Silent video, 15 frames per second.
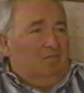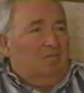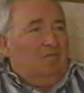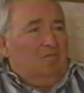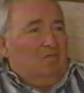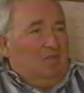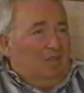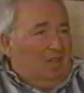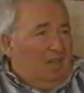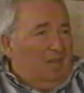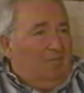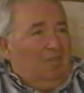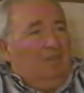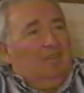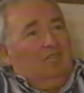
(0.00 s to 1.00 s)
we won't
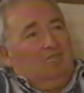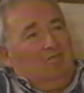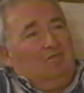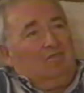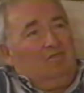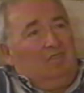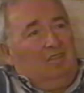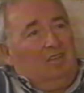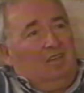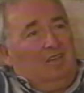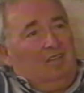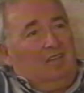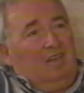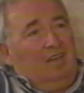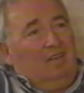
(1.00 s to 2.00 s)
have any Jews in our
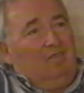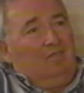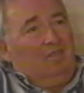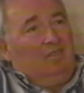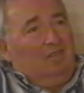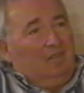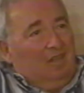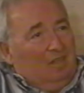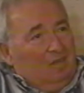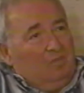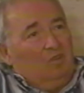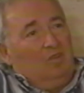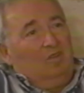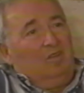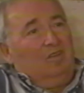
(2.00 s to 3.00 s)
town
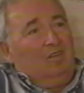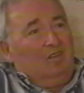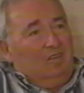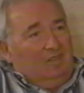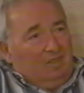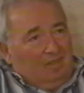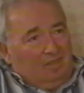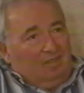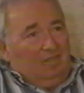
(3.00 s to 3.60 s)
anymore and